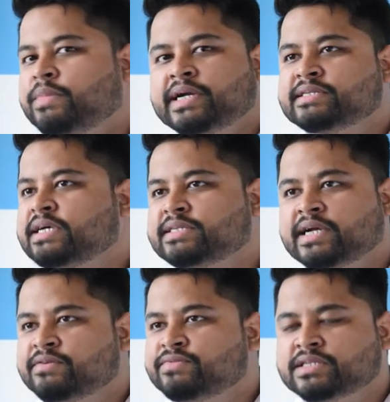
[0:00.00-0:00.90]
But as I
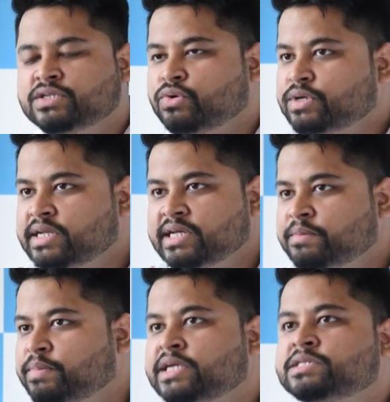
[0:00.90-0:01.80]
said, if that's a total knee
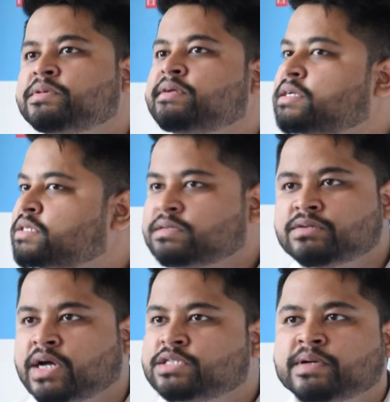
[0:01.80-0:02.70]
replacement, if there's a
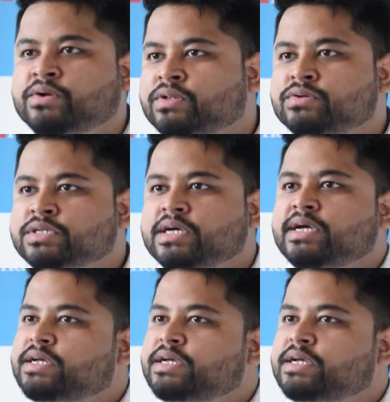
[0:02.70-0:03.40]
transplant, all those,